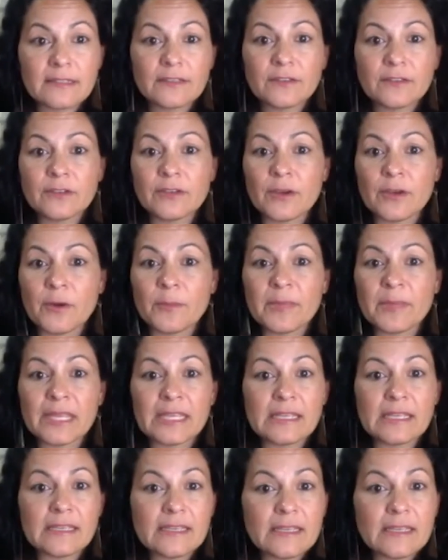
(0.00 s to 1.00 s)
You know,
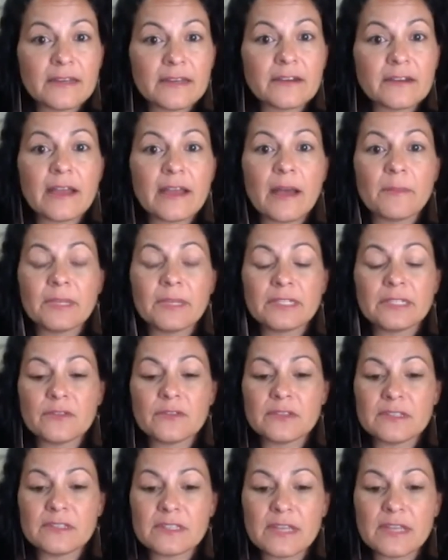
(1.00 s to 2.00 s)
being here, coming
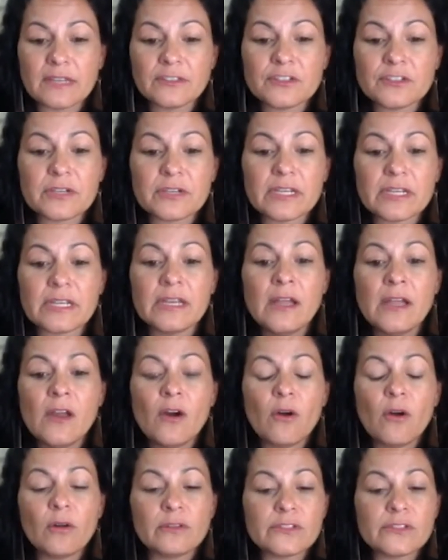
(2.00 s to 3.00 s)
to this country,
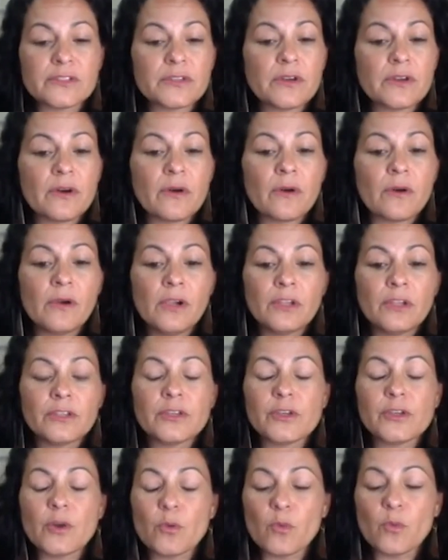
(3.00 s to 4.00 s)
also,
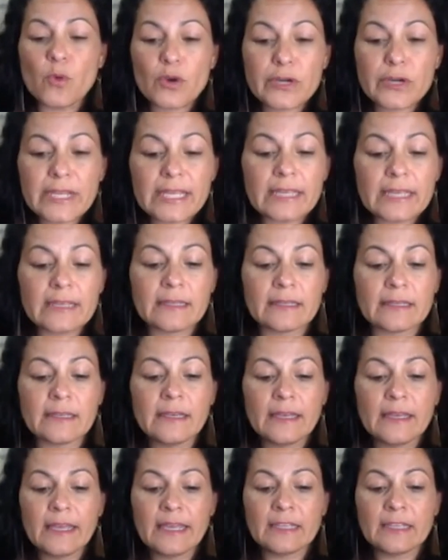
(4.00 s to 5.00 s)
you know, working
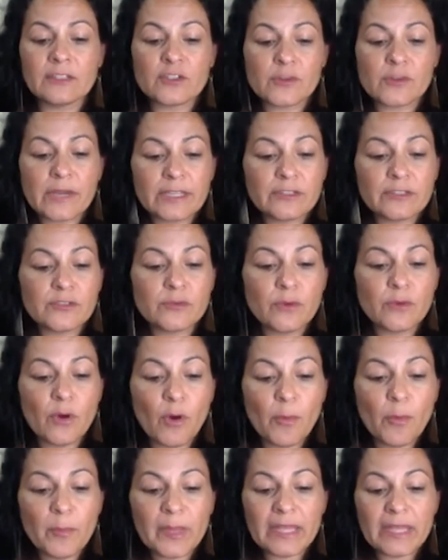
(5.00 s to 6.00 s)
and trying to
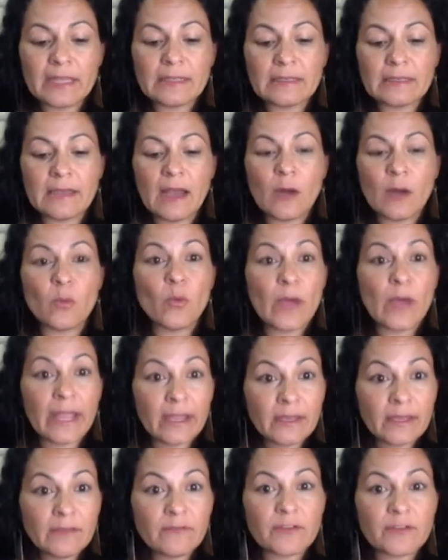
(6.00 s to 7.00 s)
open a
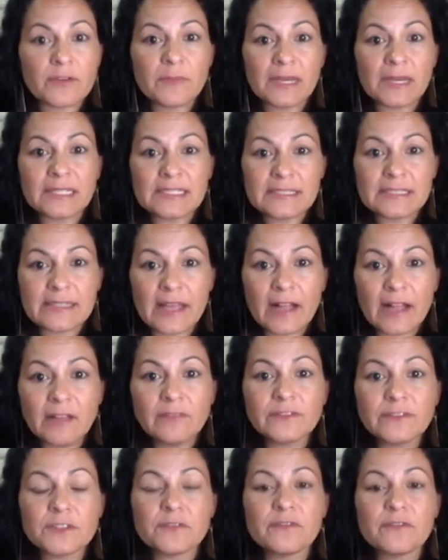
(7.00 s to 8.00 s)
way for
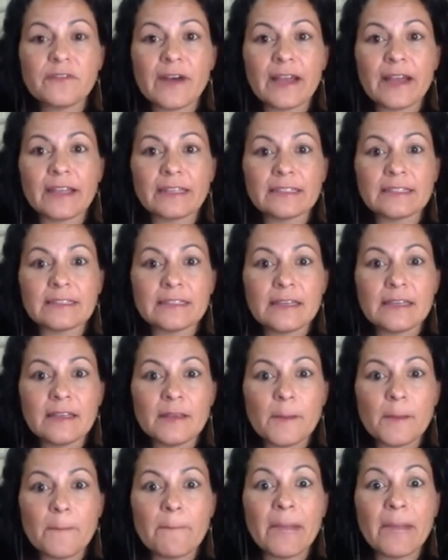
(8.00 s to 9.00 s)
myself to find
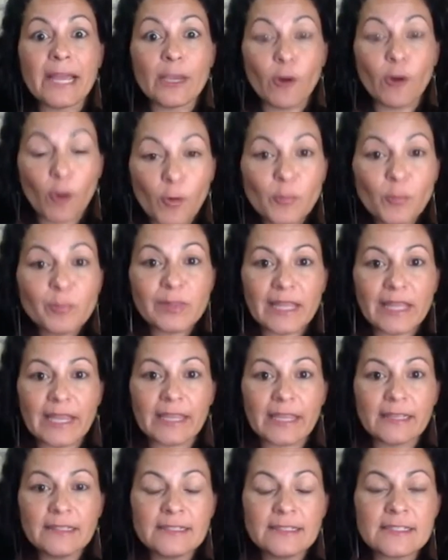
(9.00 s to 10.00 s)
my own
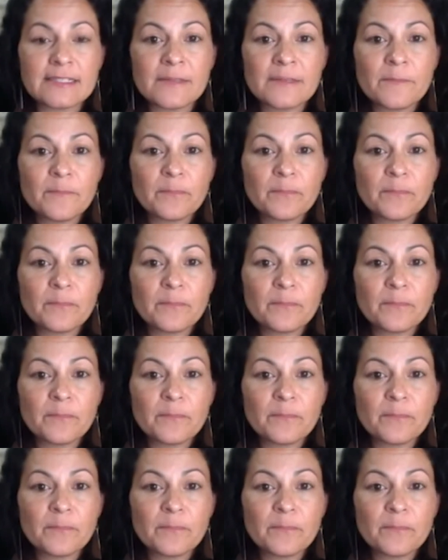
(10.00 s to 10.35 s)
place,